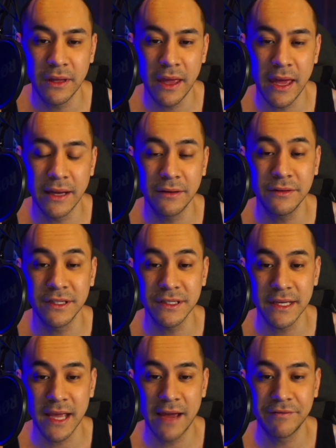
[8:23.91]
And it does
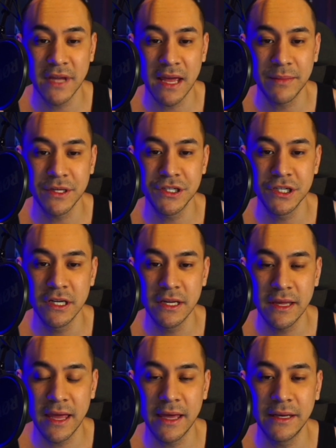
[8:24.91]
like half damage,
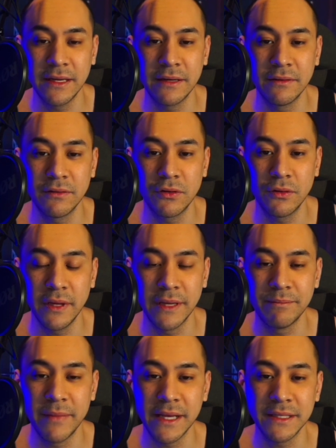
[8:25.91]
and it
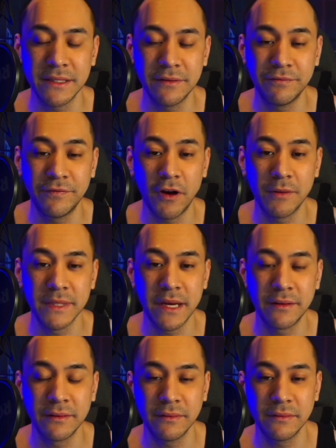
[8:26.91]
makes the farm
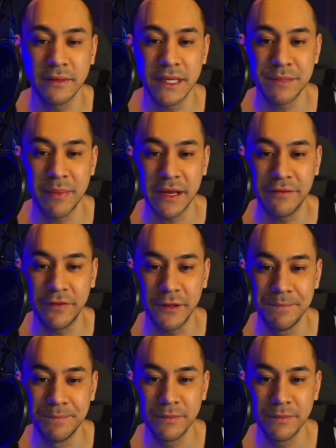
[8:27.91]
down less painful.